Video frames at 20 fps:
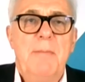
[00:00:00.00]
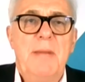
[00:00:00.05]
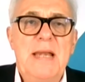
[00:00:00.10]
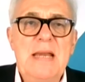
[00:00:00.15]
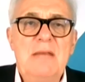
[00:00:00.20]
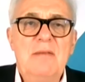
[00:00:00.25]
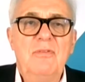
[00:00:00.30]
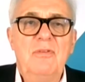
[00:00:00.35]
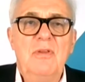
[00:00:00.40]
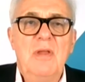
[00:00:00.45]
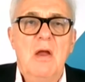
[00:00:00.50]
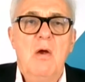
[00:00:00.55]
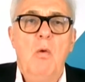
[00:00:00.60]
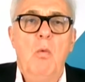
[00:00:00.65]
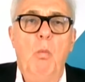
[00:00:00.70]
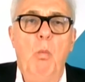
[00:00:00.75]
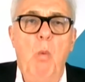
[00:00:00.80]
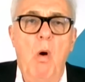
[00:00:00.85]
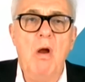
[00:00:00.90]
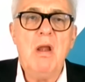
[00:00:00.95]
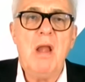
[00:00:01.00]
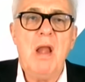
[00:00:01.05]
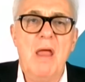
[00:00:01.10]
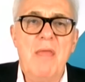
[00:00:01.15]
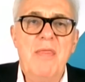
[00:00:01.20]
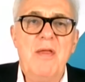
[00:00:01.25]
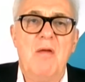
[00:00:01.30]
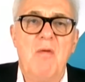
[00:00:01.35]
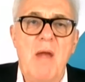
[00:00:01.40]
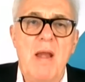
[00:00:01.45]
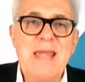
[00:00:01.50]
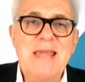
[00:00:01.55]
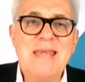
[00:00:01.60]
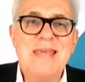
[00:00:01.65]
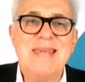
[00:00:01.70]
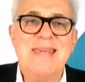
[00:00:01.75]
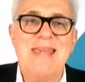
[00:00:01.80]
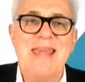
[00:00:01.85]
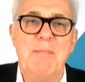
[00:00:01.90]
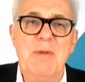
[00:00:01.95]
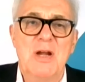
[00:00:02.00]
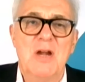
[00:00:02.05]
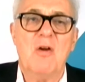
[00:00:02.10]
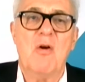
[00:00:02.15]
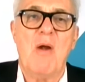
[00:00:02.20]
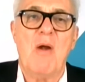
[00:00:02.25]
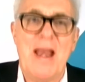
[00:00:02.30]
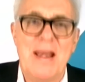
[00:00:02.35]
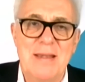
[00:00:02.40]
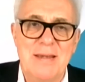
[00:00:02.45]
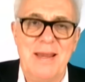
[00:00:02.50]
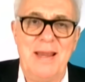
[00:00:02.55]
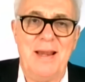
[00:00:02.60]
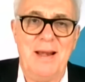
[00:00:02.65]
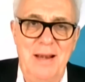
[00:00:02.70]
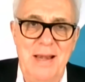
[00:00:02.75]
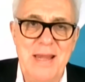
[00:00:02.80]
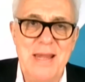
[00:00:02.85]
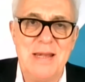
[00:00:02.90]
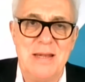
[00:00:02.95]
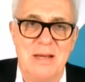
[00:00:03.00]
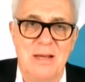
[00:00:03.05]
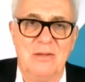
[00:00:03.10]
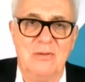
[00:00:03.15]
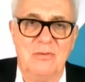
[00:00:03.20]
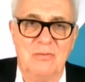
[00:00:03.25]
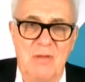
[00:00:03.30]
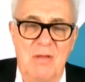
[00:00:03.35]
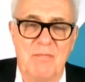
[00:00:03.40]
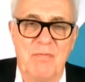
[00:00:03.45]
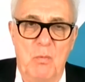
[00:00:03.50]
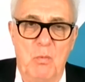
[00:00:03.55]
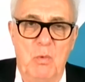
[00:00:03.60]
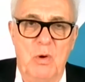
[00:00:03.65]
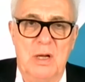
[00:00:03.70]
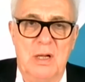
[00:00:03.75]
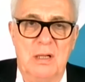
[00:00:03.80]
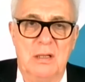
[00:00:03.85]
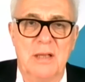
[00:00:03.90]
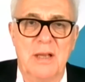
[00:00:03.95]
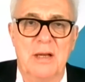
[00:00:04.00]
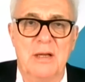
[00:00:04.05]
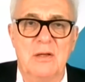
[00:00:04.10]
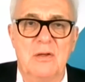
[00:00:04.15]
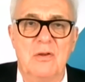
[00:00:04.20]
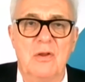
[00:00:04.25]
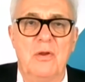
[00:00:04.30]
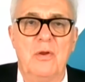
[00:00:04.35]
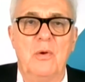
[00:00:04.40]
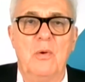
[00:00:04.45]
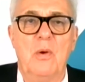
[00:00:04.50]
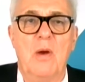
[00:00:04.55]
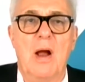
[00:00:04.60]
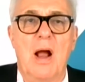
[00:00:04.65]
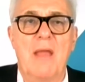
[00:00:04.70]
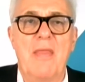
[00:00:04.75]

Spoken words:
But it's, what are the great democratic leaders of the world going to do?